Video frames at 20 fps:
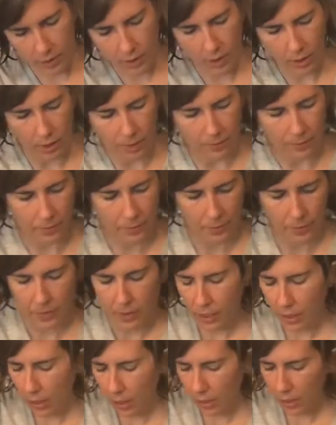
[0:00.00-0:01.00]
Okay,
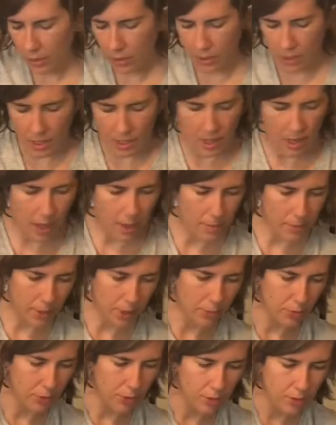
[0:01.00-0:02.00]
not that
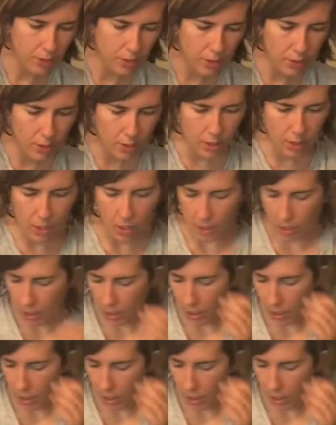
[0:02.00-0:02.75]
much more. All right,